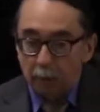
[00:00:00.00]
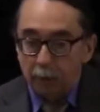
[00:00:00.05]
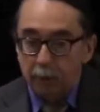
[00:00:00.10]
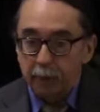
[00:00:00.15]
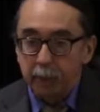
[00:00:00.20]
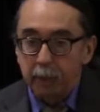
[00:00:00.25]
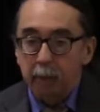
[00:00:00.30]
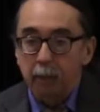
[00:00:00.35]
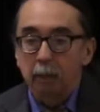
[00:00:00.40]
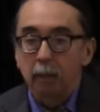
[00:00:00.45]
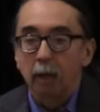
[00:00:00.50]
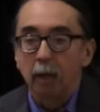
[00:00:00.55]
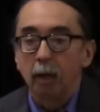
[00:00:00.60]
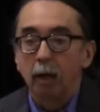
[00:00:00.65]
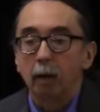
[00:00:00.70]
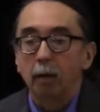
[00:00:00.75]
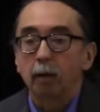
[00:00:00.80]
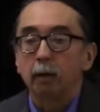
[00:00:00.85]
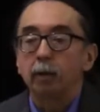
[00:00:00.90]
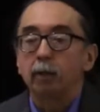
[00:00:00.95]
The
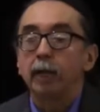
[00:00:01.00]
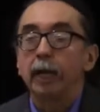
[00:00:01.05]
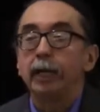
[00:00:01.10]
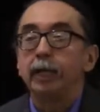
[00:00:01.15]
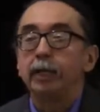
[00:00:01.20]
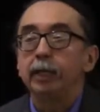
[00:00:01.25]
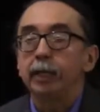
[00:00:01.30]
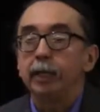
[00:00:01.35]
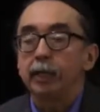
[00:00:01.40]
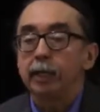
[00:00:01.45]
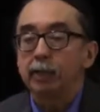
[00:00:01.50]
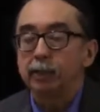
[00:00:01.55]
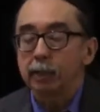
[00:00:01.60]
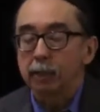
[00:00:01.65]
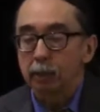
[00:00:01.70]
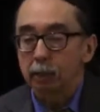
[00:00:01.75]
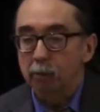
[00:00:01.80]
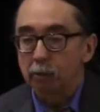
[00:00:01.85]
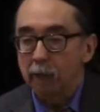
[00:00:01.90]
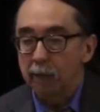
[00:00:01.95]
attendees
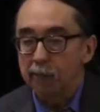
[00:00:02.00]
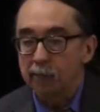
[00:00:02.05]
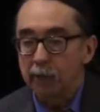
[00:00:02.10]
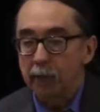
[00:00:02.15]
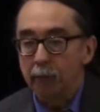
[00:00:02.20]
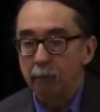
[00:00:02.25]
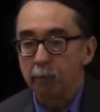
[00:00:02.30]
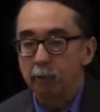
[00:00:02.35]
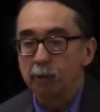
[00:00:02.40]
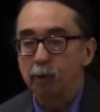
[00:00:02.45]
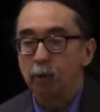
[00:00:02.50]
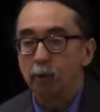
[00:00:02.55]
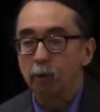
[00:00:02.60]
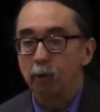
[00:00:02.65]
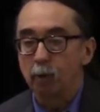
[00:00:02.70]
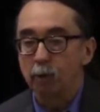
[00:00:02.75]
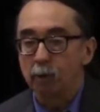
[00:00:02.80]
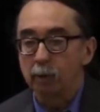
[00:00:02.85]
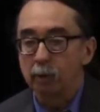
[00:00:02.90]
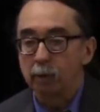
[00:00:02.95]
to the graveside
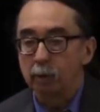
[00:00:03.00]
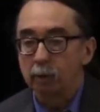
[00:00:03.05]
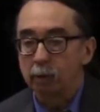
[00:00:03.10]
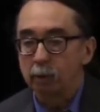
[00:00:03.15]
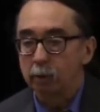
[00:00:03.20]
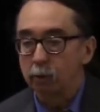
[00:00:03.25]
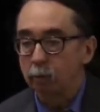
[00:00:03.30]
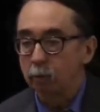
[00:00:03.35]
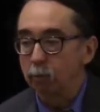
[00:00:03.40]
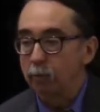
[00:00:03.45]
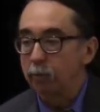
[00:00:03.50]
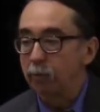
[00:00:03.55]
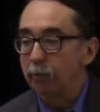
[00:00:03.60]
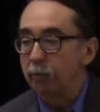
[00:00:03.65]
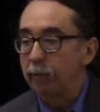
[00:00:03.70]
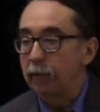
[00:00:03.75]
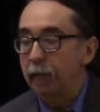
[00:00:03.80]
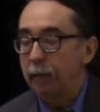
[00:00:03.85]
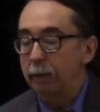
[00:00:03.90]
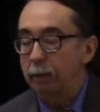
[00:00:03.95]
return
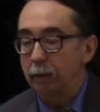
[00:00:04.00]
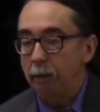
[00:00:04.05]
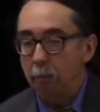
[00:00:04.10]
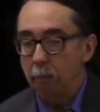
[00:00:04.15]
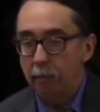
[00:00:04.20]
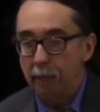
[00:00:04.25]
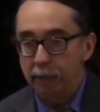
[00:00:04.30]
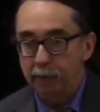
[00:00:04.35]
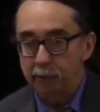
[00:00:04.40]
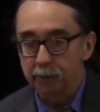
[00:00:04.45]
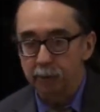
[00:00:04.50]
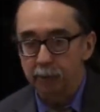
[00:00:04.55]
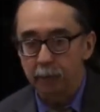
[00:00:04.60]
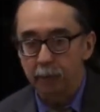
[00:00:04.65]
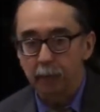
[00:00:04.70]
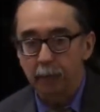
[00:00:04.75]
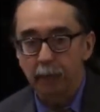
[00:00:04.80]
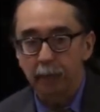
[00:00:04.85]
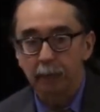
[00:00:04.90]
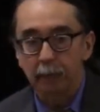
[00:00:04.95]
to that medicine,
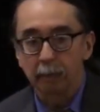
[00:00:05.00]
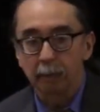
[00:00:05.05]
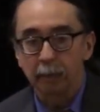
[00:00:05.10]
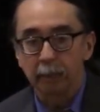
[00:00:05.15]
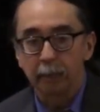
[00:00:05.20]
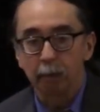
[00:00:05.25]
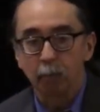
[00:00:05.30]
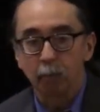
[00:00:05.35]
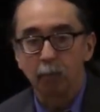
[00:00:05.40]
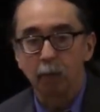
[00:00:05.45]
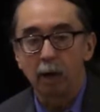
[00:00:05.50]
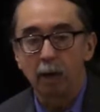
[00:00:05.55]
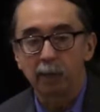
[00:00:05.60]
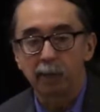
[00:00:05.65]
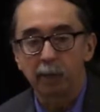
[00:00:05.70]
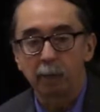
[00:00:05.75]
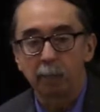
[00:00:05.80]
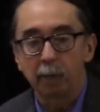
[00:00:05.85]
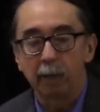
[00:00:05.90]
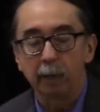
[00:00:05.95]
and they are
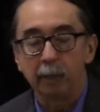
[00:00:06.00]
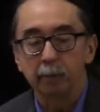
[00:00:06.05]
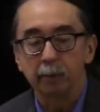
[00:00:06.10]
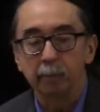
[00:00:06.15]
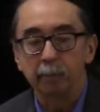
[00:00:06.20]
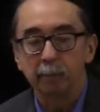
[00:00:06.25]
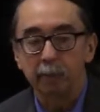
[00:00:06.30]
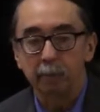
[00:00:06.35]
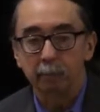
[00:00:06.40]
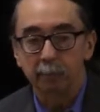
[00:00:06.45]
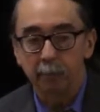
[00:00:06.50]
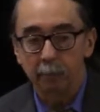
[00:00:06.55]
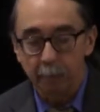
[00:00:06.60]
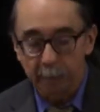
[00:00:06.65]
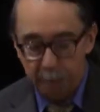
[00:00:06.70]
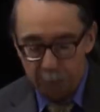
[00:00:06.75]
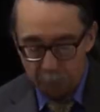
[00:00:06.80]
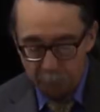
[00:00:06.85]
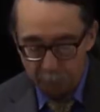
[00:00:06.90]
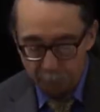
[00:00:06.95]
washed by people
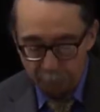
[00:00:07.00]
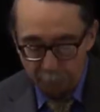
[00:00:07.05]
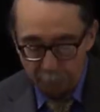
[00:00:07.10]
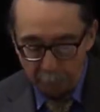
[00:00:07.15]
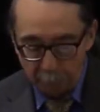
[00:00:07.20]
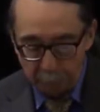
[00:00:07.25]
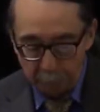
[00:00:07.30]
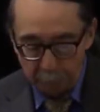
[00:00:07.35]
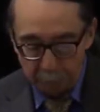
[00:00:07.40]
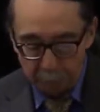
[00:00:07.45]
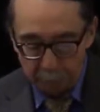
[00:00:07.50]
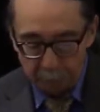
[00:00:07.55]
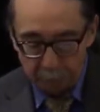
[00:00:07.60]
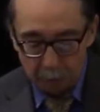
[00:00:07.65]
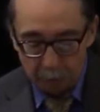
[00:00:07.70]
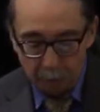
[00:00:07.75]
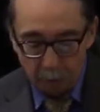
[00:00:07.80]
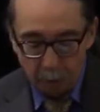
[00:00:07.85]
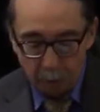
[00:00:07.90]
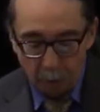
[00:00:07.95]
into earth.
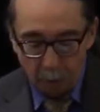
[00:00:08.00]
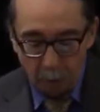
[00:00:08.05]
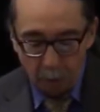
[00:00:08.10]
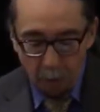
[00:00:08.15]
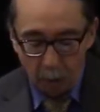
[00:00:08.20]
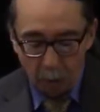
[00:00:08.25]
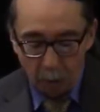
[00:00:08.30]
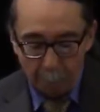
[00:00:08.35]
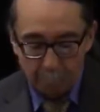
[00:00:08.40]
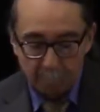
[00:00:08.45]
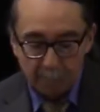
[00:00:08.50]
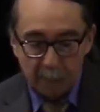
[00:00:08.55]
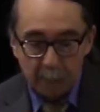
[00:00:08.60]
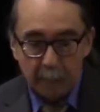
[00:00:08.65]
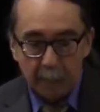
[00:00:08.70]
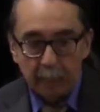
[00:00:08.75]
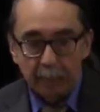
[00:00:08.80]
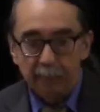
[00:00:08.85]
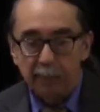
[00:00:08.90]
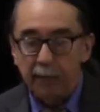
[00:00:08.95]

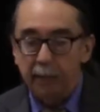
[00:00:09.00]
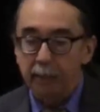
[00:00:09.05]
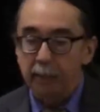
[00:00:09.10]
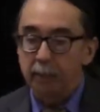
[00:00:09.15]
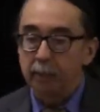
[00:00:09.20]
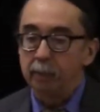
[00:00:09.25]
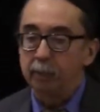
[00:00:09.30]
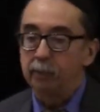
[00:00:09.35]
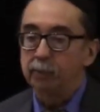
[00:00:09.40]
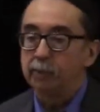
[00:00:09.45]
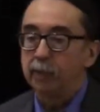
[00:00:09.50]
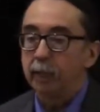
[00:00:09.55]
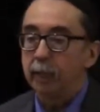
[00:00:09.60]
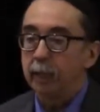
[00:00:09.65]
That is